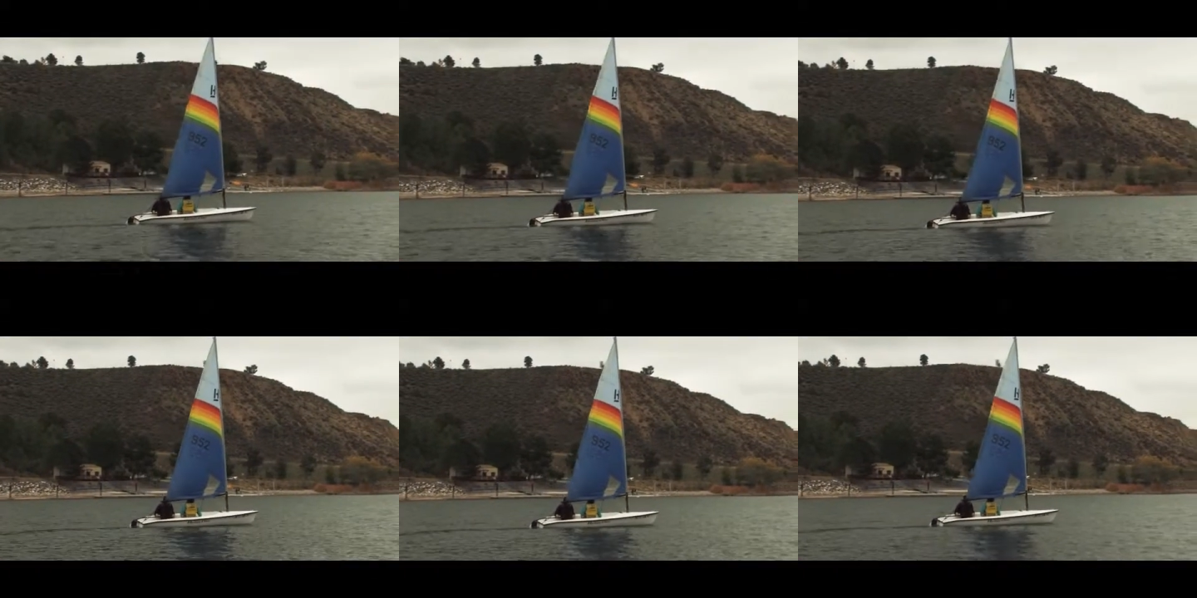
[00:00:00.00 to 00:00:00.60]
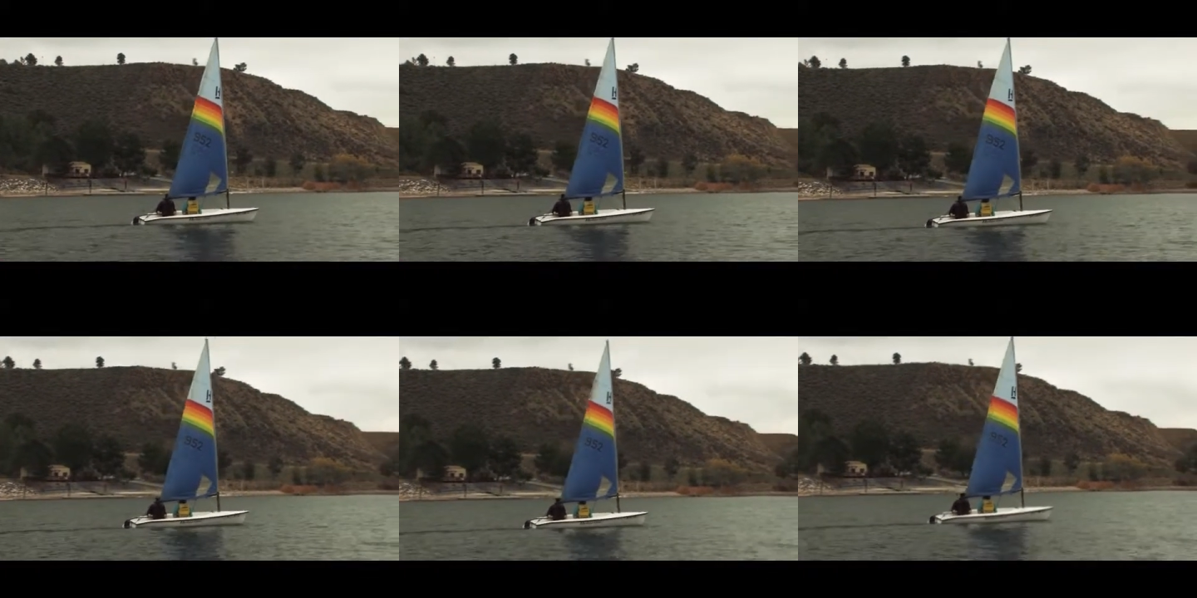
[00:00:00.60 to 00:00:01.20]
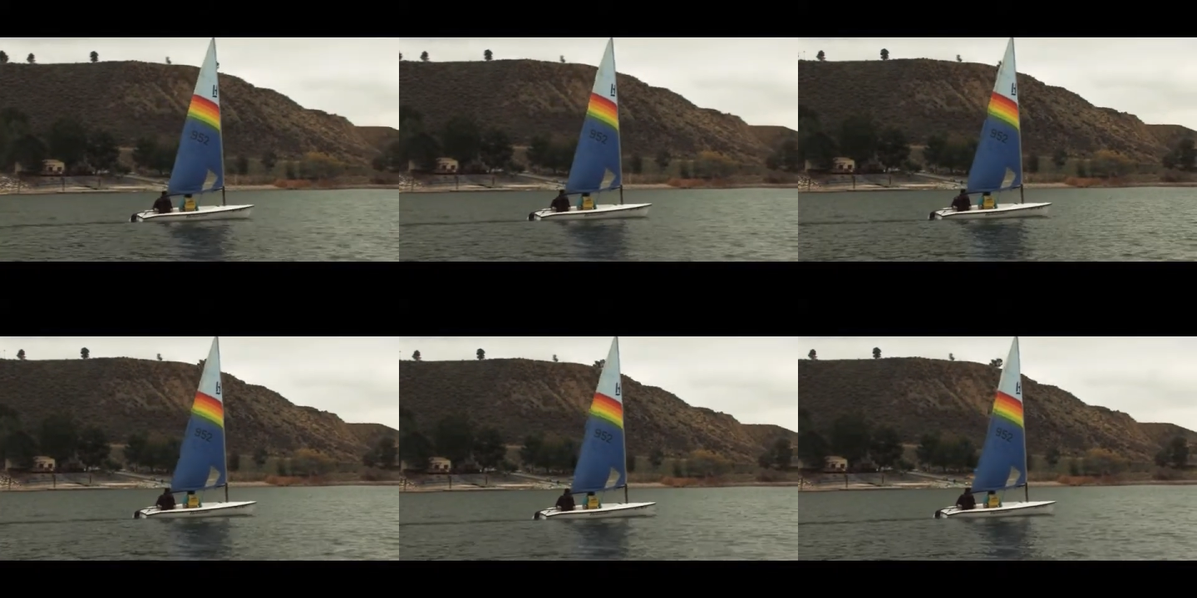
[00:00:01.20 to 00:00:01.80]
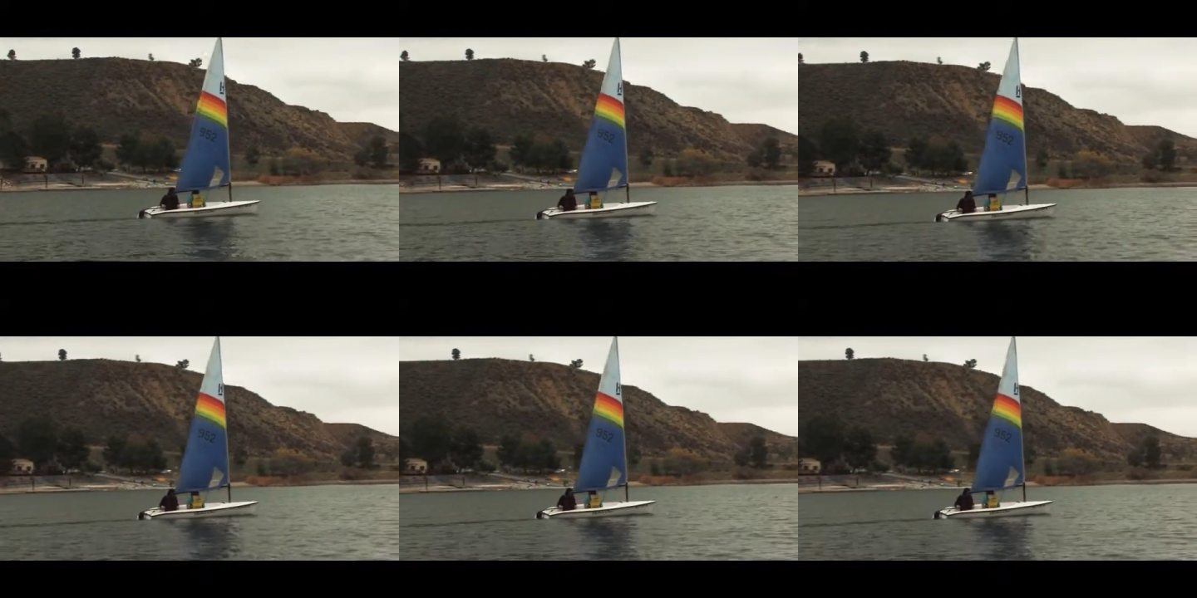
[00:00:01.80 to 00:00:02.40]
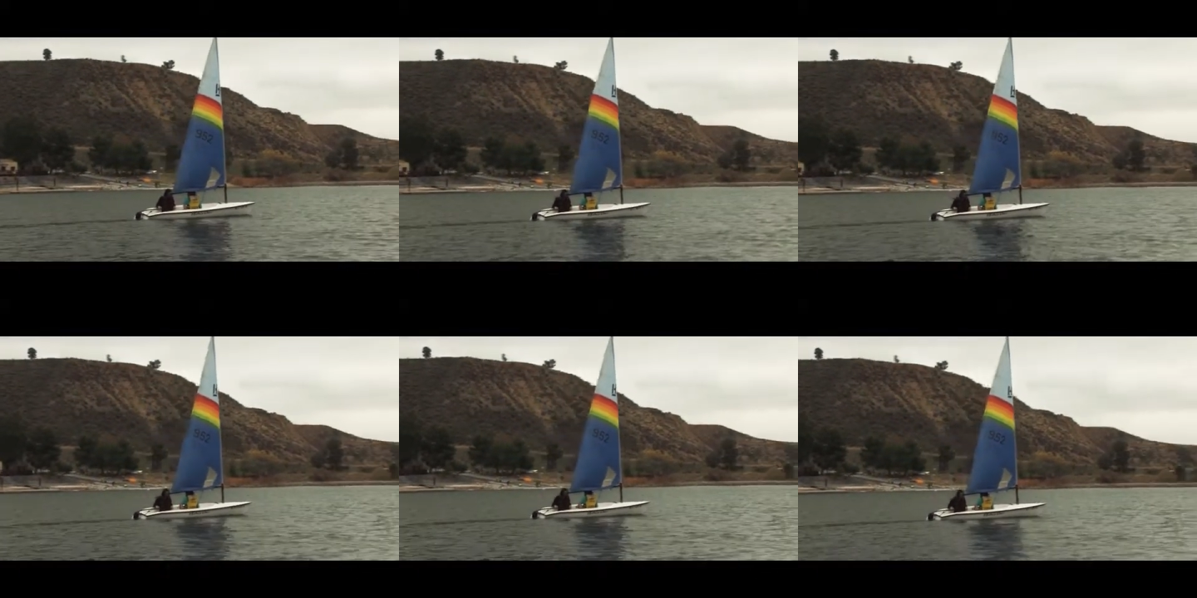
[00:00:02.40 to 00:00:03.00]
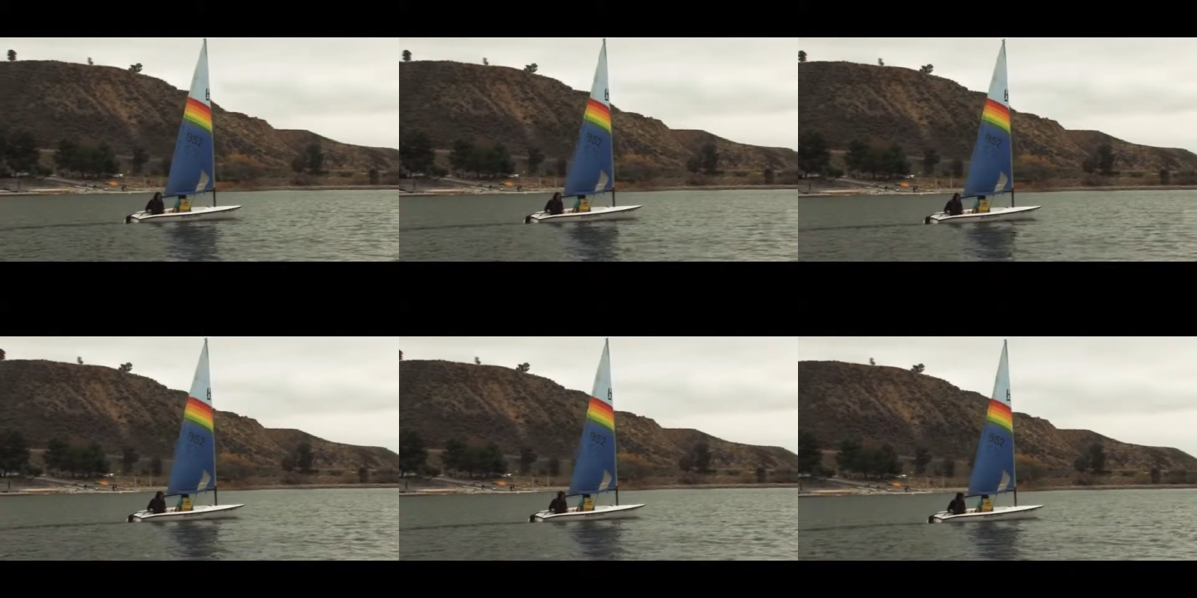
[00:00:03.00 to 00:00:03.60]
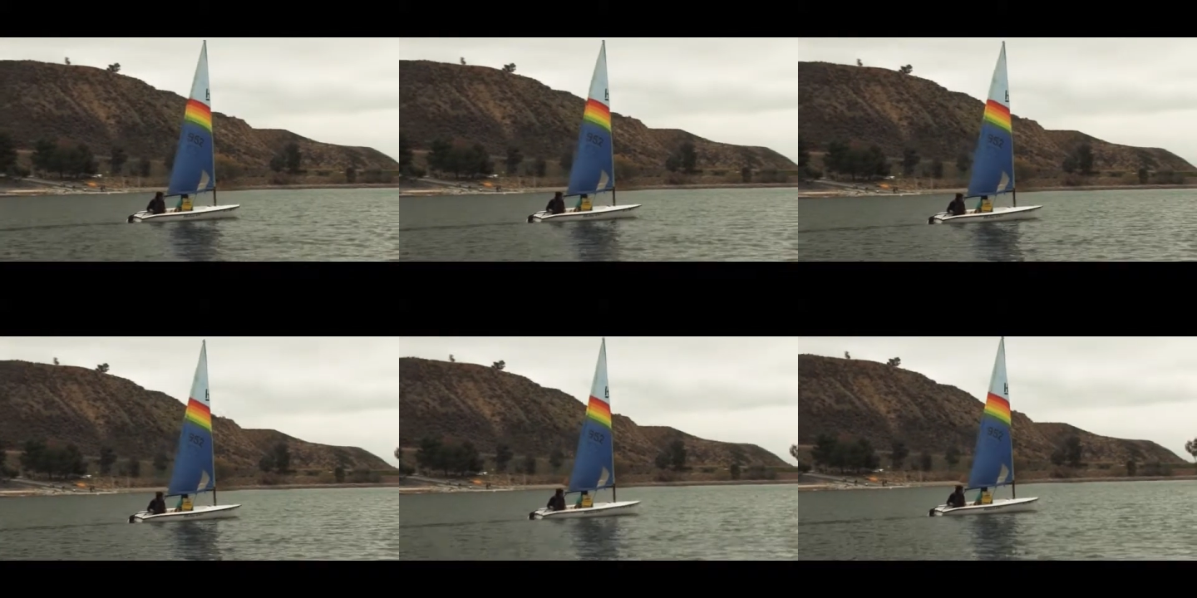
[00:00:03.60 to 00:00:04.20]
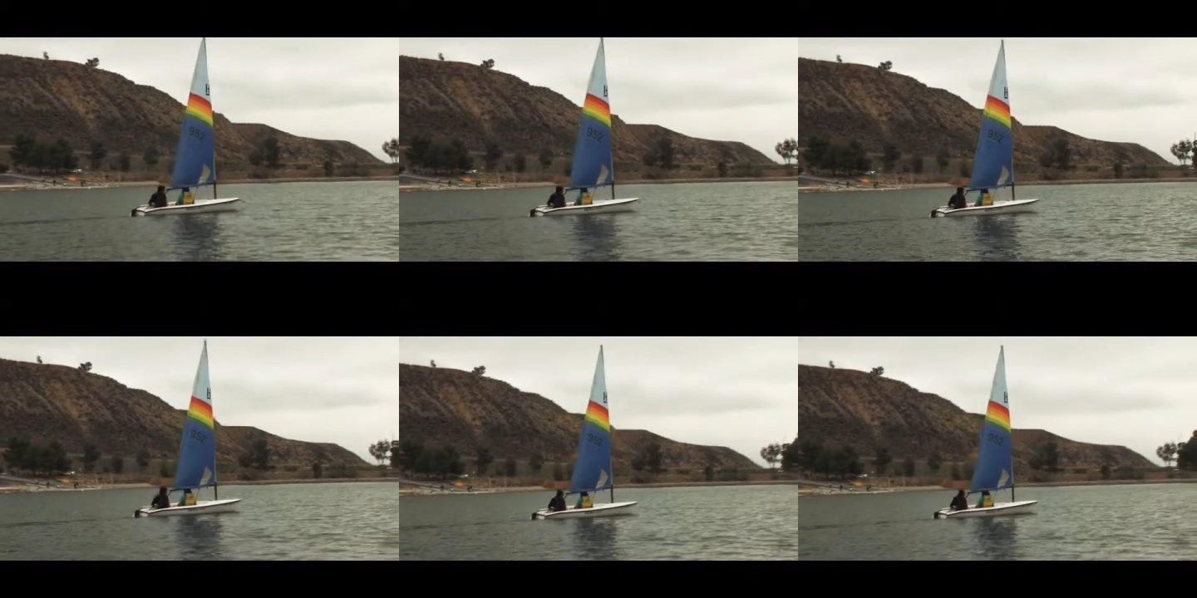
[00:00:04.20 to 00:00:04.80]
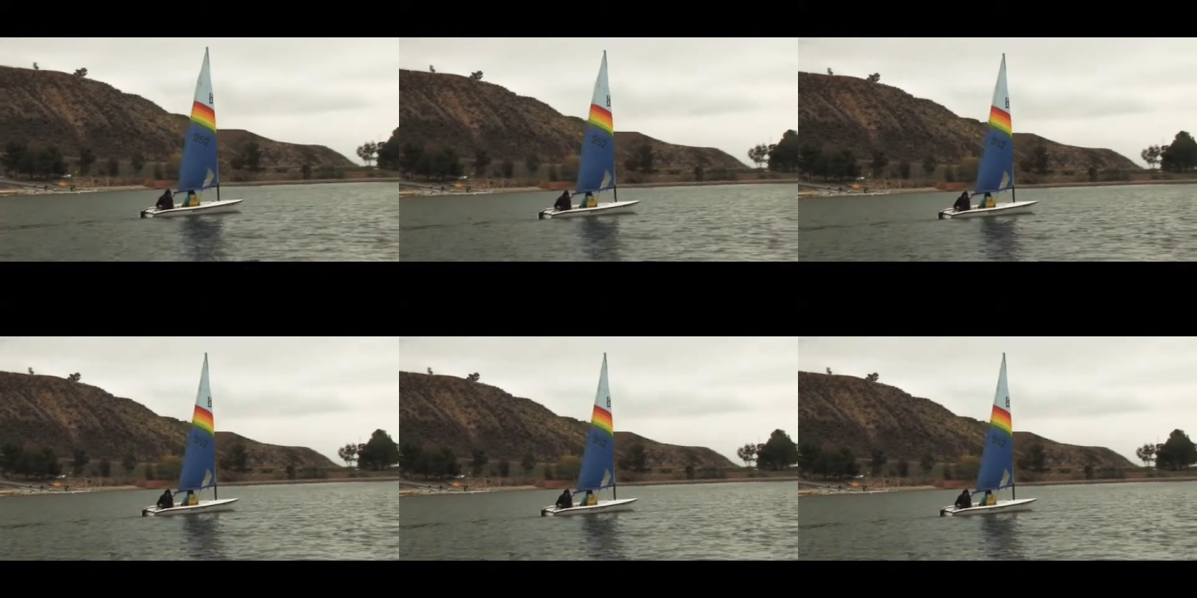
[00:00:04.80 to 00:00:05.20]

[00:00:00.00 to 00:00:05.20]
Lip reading: Nobody's mouth can be seen.